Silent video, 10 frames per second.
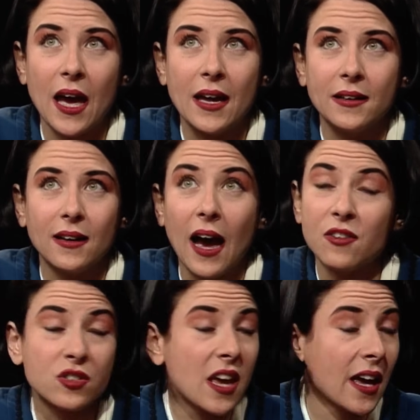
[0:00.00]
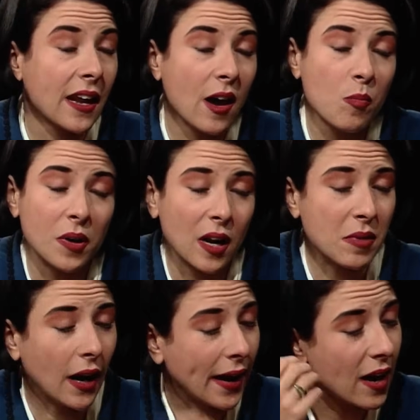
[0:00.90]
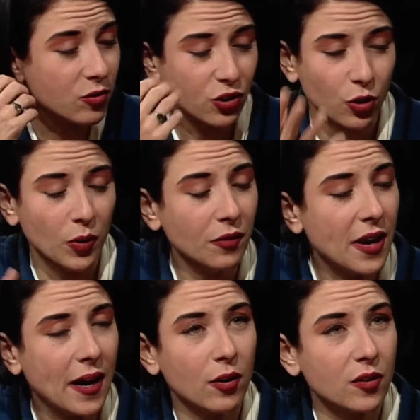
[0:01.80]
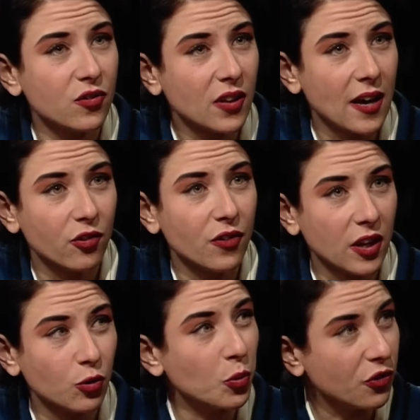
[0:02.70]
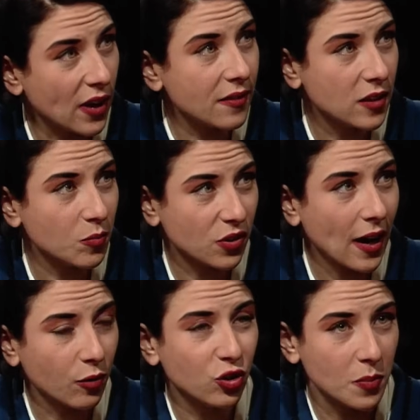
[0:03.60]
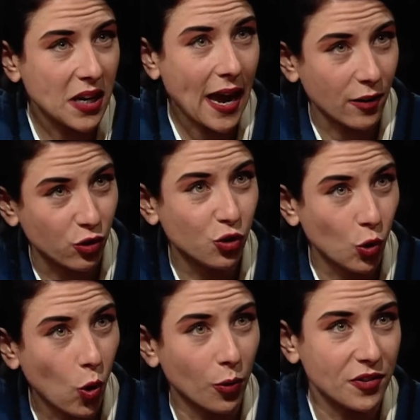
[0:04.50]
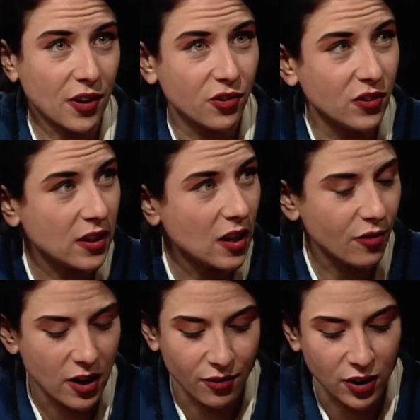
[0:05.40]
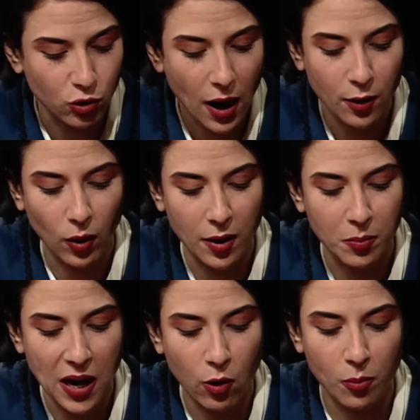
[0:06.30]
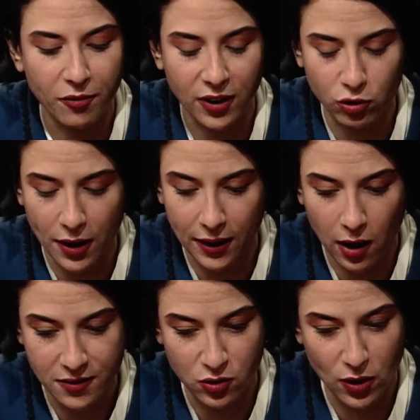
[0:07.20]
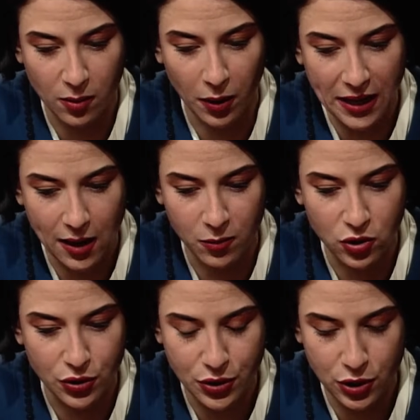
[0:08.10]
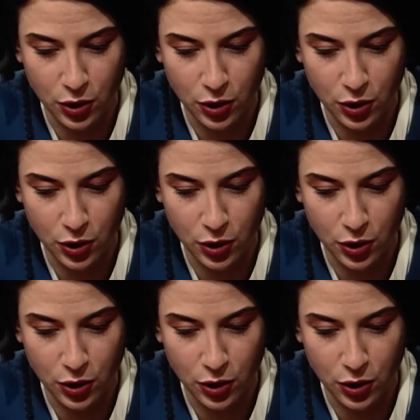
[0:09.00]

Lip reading: and I just can't help it. I mean, I have just a real narrative sense. Things present themselves to me as stories. I see, if I try to write a poem, if I try to concentrate upon images